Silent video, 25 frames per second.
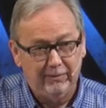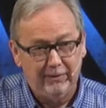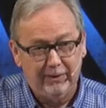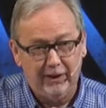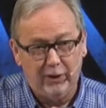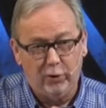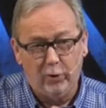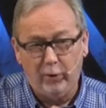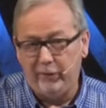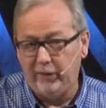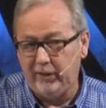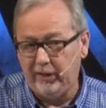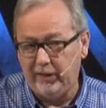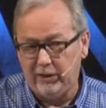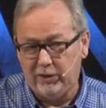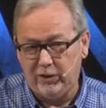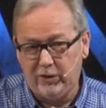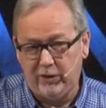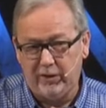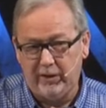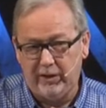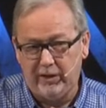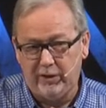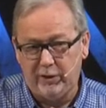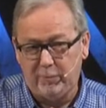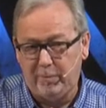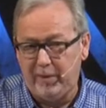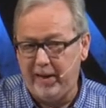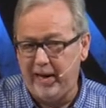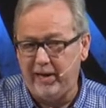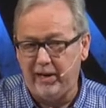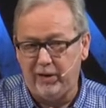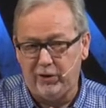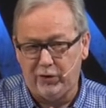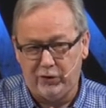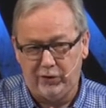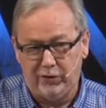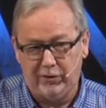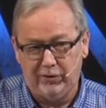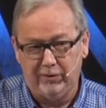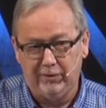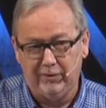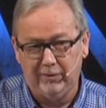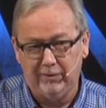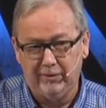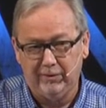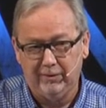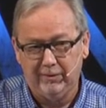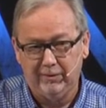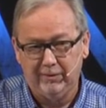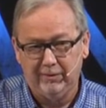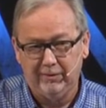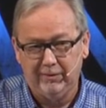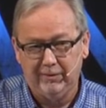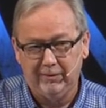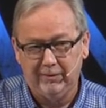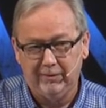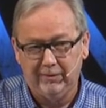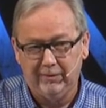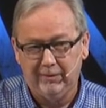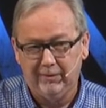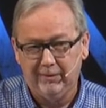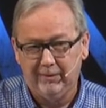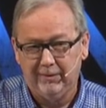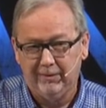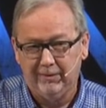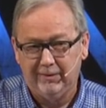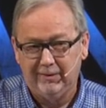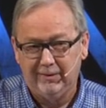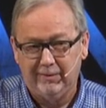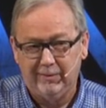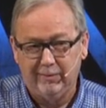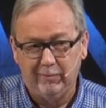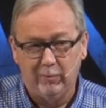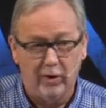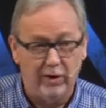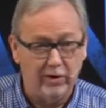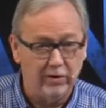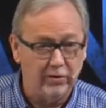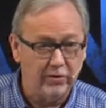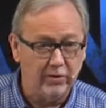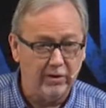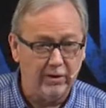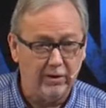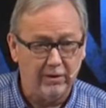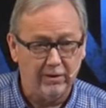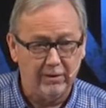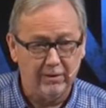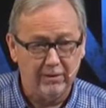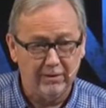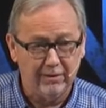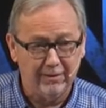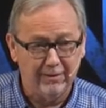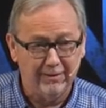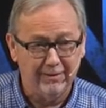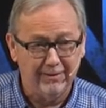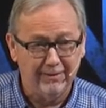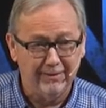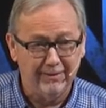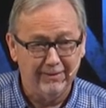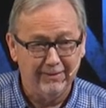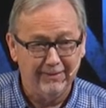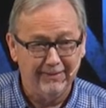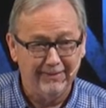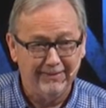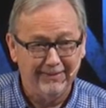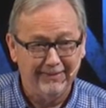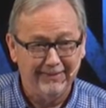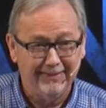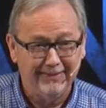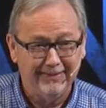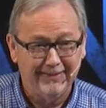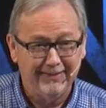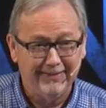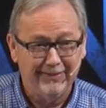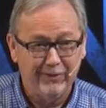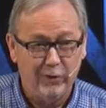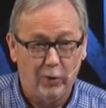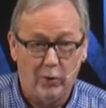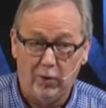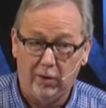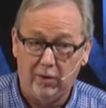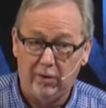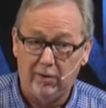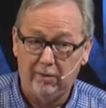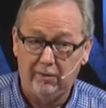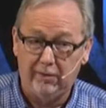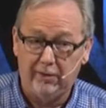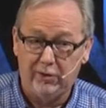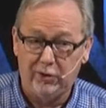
equivalent to the Spanish, buenos dias, or the